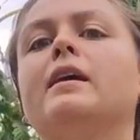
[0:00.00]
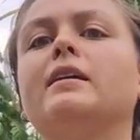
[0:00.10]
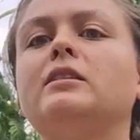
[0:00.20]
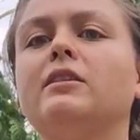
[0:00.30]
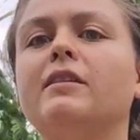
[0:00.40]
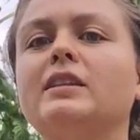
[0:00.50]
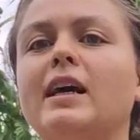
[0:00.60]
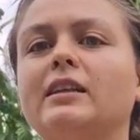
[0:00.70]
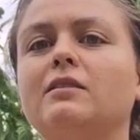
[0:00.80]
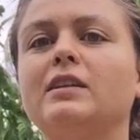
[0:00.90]
And this
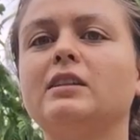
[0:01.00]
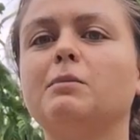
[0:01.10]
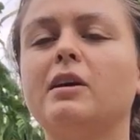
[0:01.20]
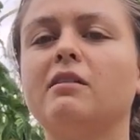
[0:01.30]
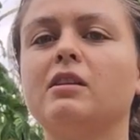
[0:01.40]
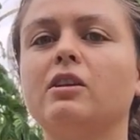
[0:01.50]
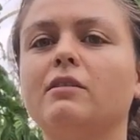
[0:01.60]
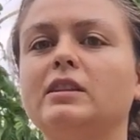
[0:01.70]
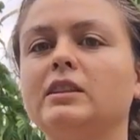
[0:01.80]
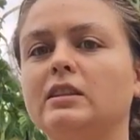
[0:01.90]
activates the part of the
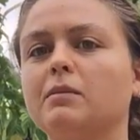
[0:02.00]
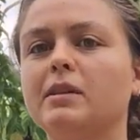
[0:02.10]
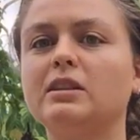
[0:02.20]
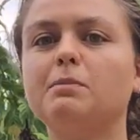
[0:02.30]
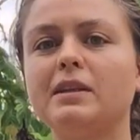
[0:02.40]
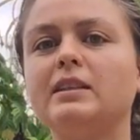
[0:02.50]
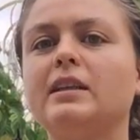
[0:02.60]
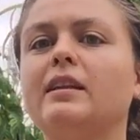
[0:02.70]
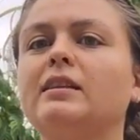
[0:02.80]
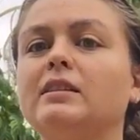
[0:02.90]
nervous system that's
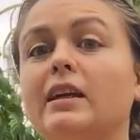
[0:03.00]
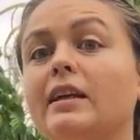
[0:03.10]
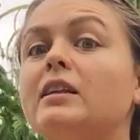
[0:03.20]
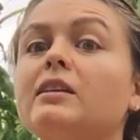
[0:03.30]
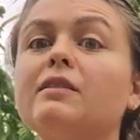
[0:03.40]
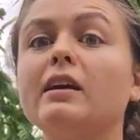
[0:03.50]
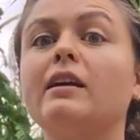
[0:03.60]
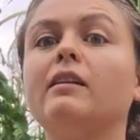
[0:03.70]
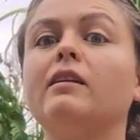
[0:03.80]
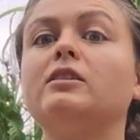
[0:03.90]
busy, that's like
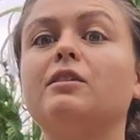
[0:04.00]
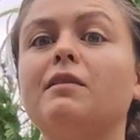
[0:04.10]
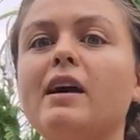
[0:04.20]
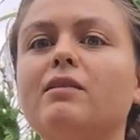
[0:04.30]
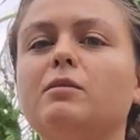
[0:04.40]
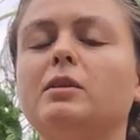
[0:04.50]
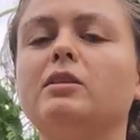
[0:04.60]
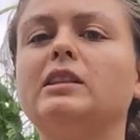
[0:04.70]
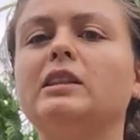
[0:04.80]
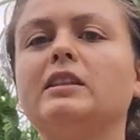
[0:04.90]
in survival
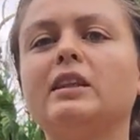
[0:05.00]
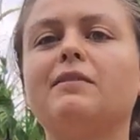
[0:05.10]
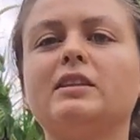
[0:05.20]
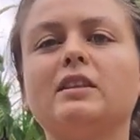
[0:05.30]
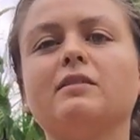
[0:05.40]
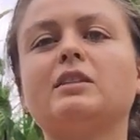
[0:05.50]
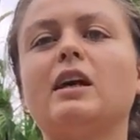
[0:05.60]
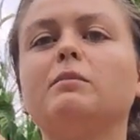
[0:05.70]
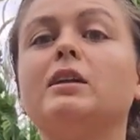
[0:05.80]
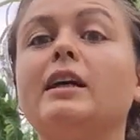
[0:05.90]
mode. It doesn't give ourselves
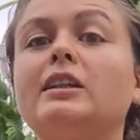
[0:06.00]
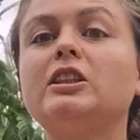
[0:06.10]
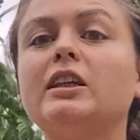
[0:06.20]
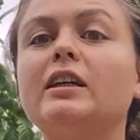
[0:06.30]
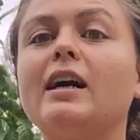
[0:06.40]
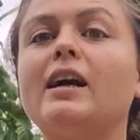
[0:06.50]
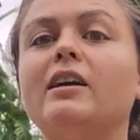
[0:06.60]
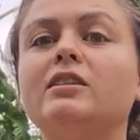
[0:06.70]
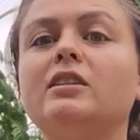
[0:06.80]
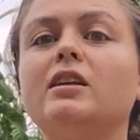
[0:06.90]
time to chill
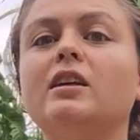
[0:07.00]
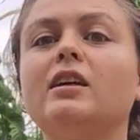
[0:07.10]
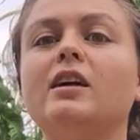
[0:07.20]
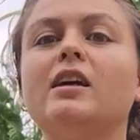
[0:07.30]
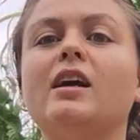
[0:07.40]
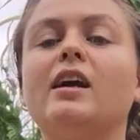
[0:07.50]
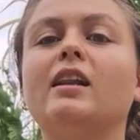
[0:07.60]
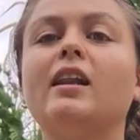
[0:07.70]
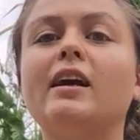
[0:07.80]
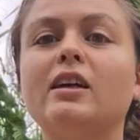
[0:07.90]
out
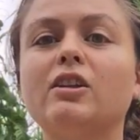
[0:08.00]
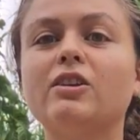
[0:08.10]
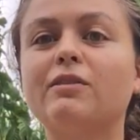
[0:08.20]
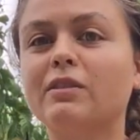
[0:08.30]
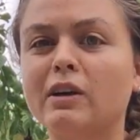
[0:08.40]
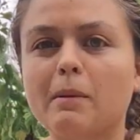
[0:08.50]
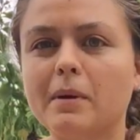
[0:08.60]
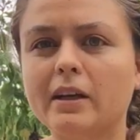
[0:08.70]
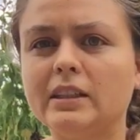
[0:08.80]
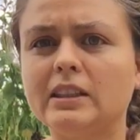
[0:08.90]
and like look for our
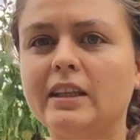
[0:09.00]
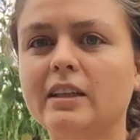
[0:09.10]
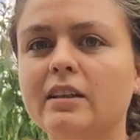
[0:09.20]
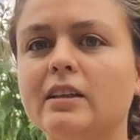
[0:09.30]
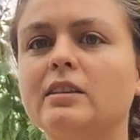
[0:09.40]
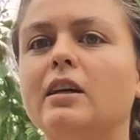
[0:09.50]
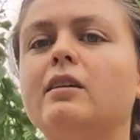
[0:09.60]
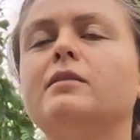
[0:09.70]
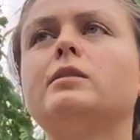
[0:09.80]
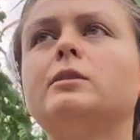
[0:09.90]
body to heal
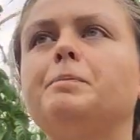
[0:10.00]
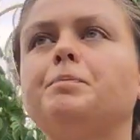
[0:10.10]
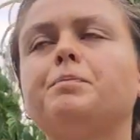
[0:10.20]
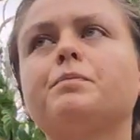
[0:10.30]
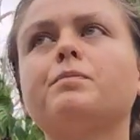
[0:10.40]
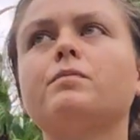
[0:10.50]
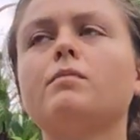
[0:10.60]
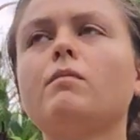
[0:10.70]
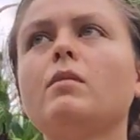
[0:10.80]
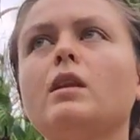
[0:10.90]
ourselves.
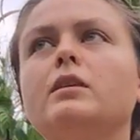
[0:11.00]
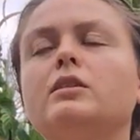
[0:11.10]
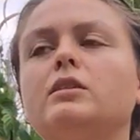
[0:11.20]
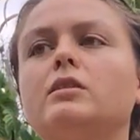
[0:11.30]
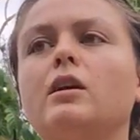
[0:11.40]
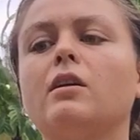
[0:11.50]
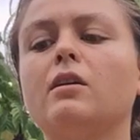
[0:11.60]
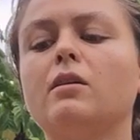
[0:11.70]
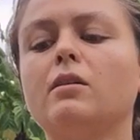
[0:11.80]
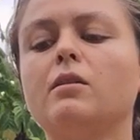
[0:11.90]

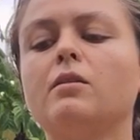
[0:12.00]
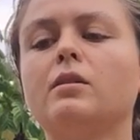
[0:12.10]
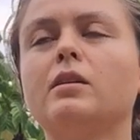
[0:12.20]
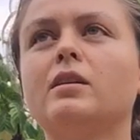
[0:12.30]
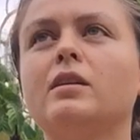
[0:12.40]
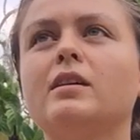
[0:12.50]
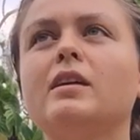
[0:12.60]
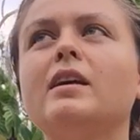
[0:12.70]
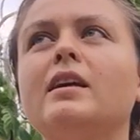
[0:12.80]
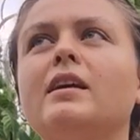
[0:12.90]
So
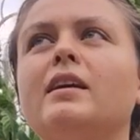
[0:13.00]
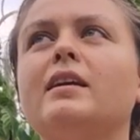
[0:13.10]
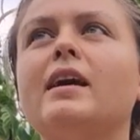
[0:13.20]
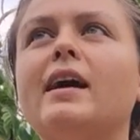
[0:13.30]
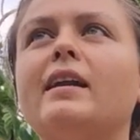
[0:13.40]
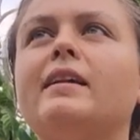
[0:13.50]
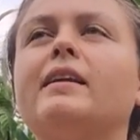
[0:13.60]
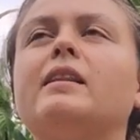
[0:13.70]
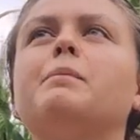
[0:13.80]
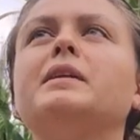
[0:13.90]
yeah, and I
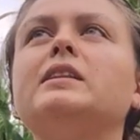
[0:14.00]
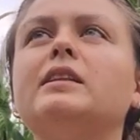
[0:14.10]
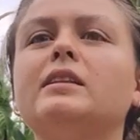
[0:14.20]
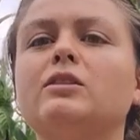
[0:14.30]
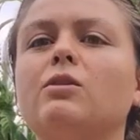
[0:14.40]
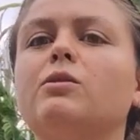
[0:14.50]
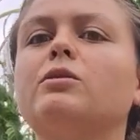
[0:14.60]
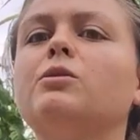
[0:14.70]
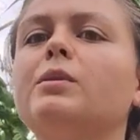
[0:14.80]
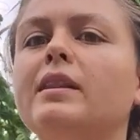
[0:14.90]
think the busyness,
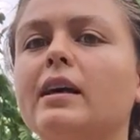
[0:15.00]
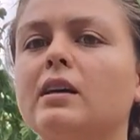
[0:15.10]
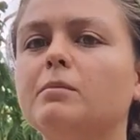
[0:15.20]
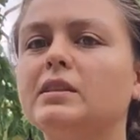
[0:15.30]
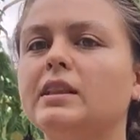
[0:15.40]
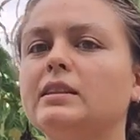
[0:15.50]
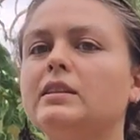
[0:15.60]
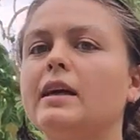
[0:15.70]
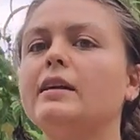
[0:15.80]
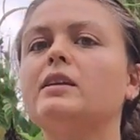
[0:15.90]
also with that comes
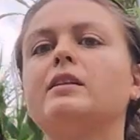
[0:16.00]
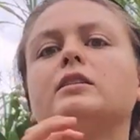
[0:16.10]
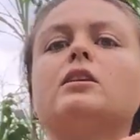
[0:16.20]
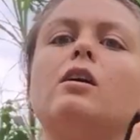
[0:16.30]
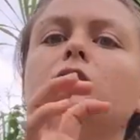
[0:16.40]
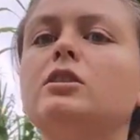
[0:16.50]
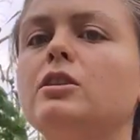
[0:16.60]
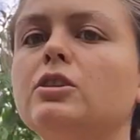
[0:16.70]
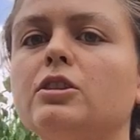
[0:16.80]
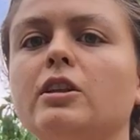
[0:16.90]
this
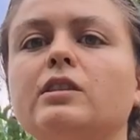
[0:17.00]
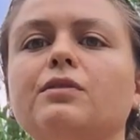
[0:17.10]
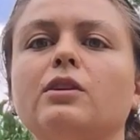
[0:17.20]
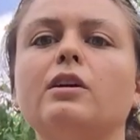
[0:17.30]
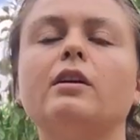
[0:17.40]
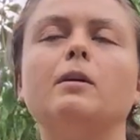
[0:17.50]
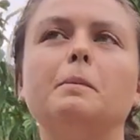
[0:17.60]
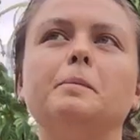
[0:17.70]
constant search for